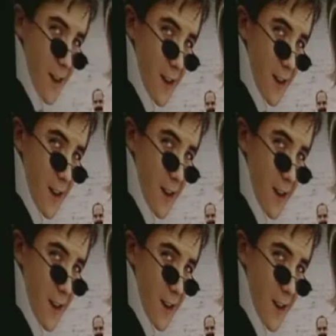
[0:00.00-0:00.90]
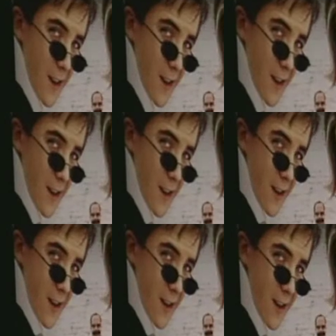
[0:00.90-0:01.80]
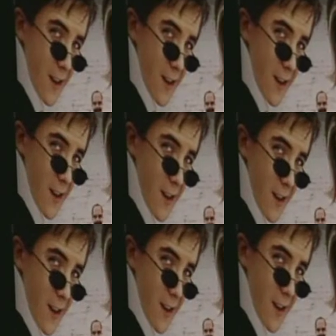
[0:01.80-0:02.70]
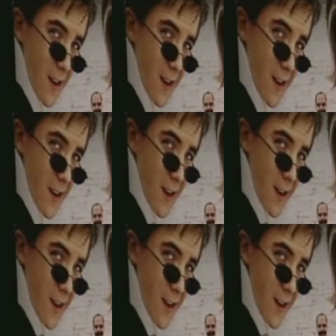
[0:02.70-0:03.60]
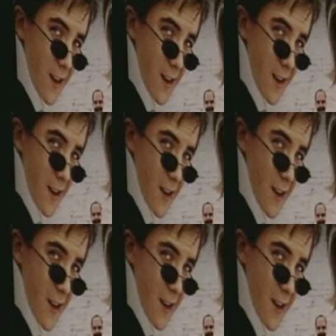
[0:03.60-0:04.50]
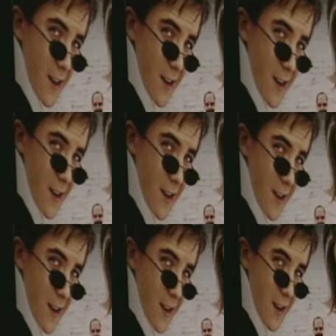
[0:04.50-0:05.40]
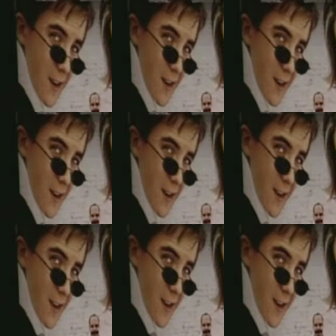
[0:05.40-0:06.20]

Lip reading: This person isn't speaking.